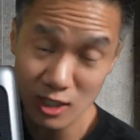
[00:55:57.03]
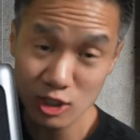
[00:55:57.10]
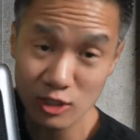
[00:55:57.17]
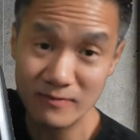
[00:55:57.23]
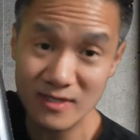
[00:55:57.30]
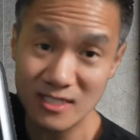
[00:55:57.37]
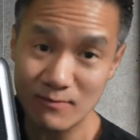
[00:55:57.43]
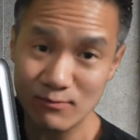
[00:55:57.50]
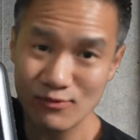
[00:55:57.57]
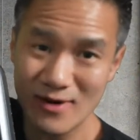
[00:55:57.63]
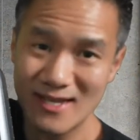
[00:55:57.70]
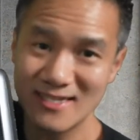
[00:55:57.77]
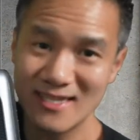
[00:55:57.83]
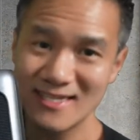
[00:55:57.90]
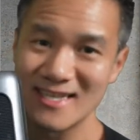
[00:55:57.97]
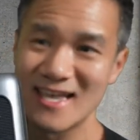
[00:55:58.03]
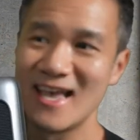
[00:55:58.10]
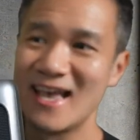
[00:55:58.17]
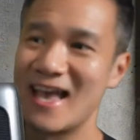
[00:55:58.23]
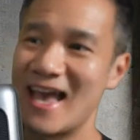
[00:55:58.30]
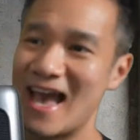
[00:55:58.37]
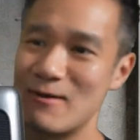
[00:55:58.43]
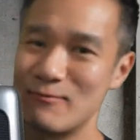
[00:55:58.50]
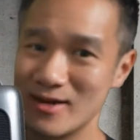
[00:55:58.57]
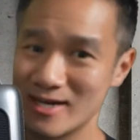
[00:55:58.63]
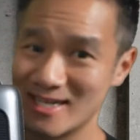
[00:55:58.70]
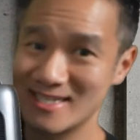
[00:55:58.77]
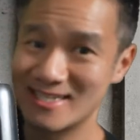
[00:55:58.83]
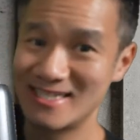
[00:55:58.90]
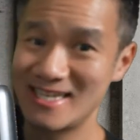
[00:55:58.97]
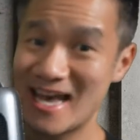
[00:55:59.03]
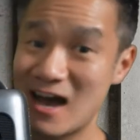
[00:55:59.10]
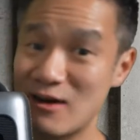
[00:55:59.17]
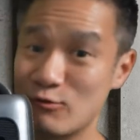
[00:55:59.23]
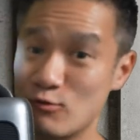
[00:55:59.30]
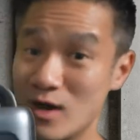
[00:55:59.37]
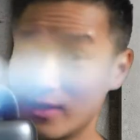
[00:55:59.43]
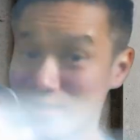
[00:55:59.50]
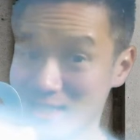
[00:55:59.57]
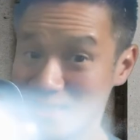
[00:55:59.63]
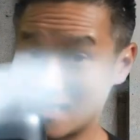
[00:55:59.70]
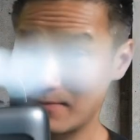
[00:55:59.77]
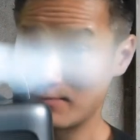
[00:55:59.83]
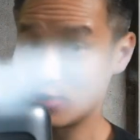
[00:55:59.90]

lumens of brightness and we're going to see how well this thing